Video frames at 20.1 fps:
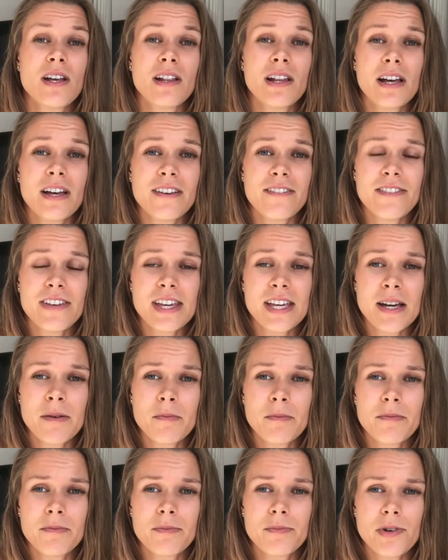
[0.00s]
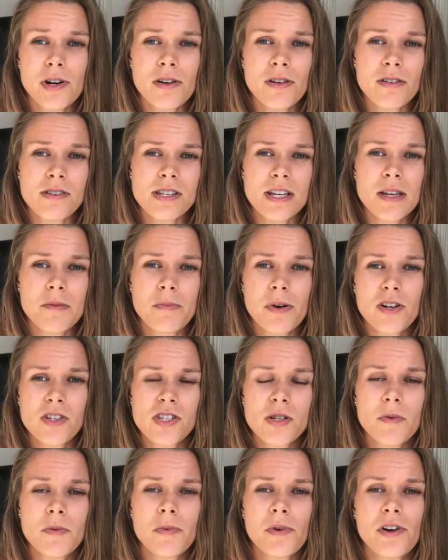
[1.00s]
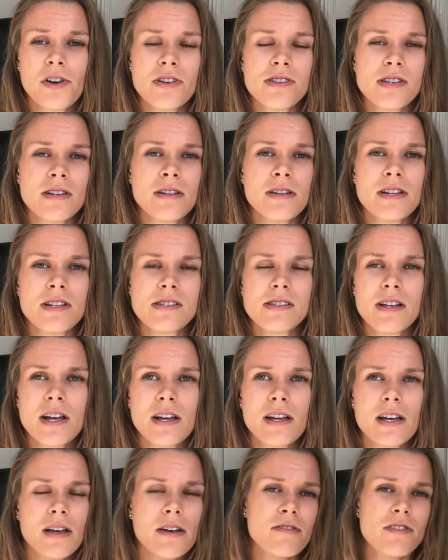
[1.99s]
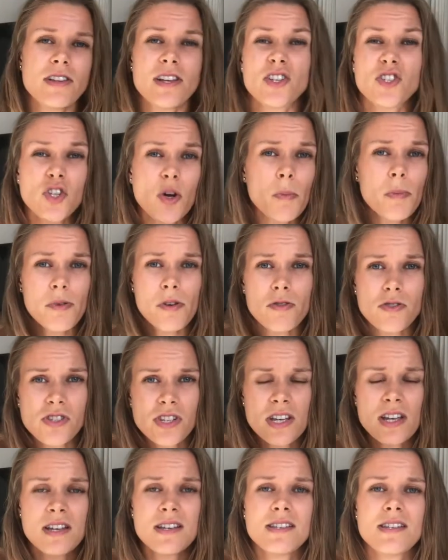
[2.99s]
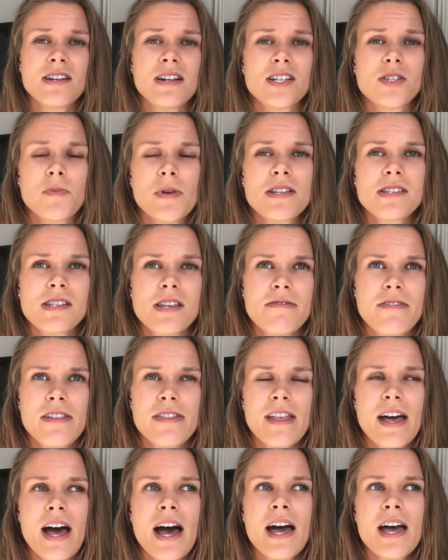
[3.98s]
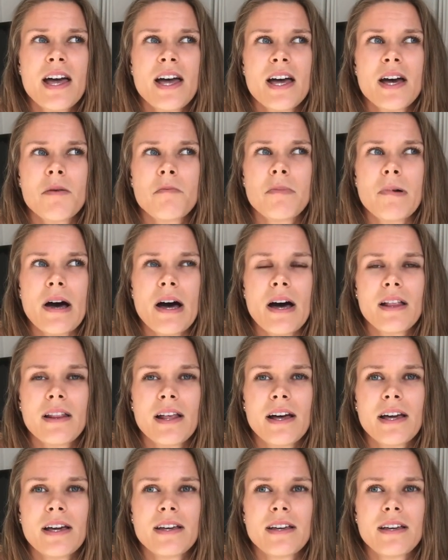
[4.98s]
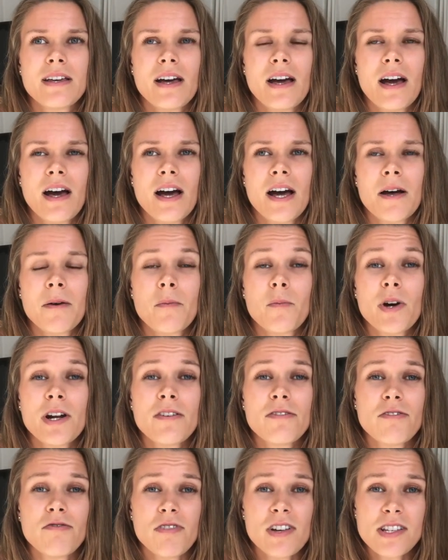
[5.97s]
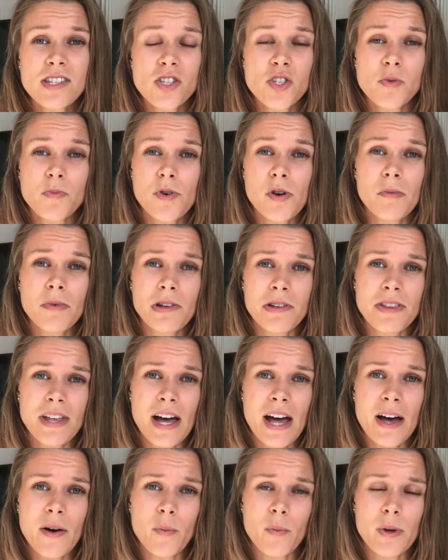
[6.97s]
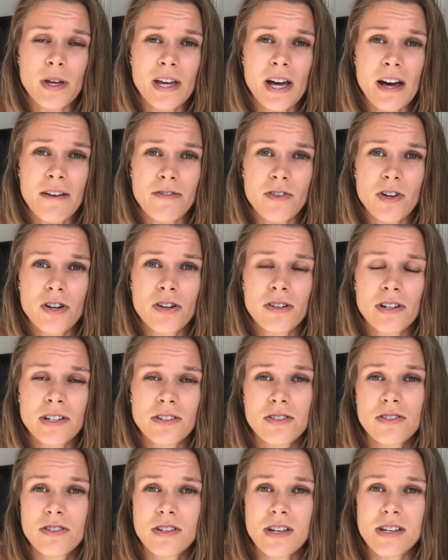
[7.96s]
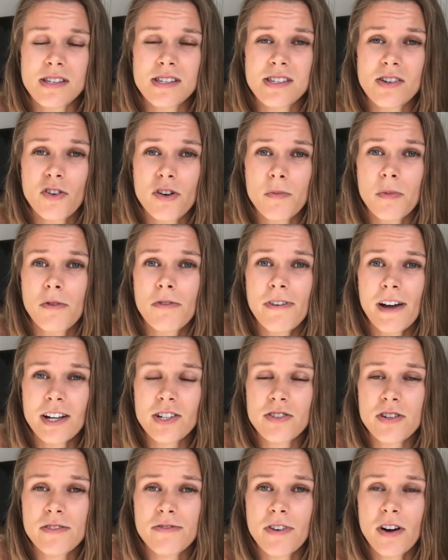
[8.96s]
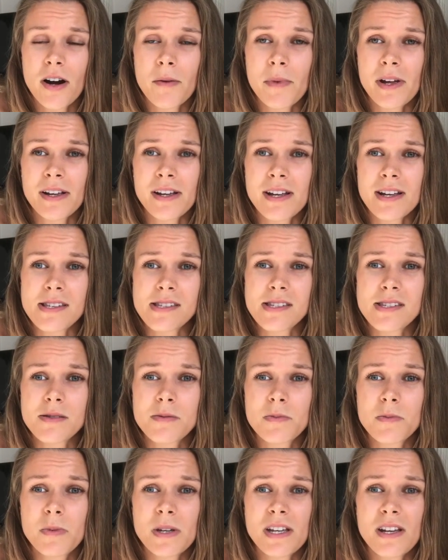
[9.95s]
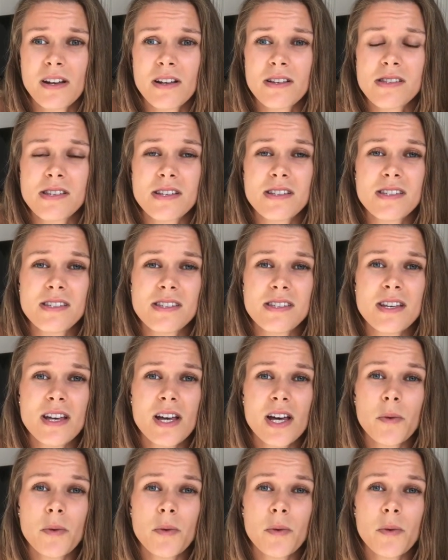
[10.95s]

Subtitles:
like vegan products, like Impossible Burgers, and this like everything's so processed and expensive and that. But like one of the reasons probably that we have gone into this horrible factory farming is because it's